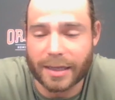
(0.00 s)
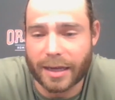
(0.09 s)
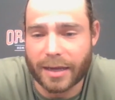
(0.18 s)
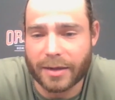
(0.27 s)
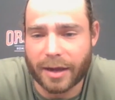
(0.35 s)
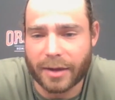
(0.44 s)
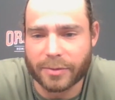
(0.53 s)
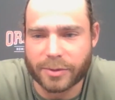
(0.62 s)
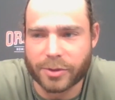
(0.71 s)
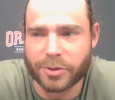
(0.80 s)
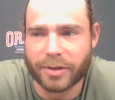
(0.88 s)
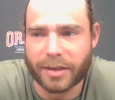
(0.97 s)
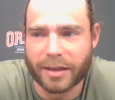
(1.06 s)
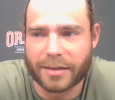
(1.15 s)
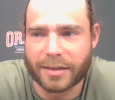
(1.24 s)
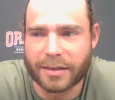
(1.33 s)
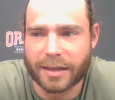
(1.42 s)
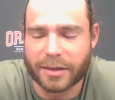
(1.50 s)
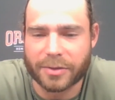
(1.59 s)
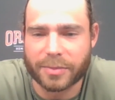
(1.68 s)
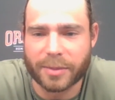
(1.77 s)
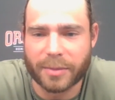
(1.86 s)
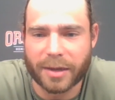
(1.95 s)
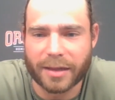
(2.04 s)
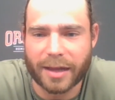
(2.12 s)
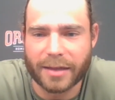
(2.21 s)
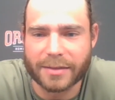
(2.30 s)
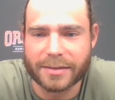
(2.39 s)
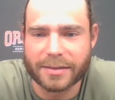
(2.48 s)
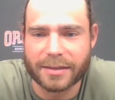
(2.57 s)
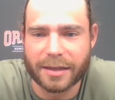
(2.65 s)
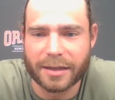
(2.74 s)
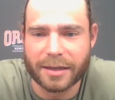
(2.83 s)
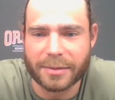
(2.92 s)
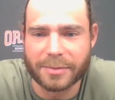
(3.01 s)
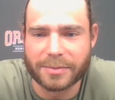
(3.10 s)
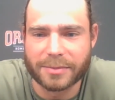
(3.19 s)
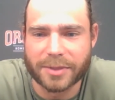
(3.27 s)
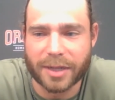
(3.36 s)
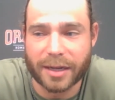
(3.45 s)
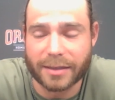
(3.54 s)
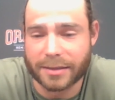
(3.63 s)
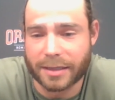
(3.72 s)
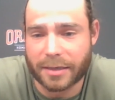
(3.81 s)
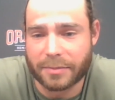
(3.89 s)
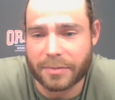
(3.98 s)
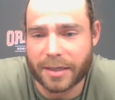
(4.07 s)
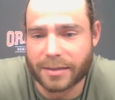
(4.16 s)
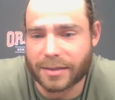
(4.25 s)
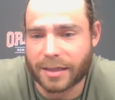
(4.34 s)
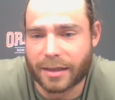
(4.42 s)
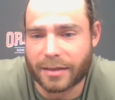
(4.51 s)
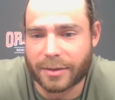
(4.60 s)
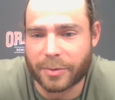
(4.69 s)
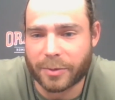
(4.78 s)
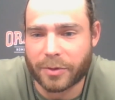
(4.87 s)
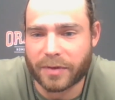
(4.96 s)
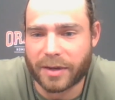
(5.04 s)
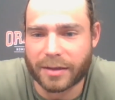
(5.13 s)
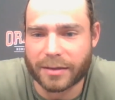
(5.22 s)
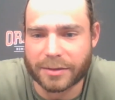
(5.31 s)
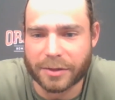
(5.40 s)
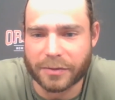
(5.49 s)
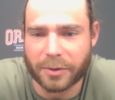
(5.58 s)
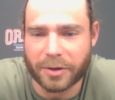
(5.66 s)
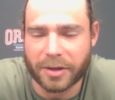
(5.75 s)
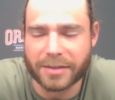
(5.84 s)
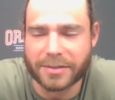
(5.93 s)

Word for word: Like, I, I, truly thought that that could be my last um, Giants game because I thought they were moving to, to Florida.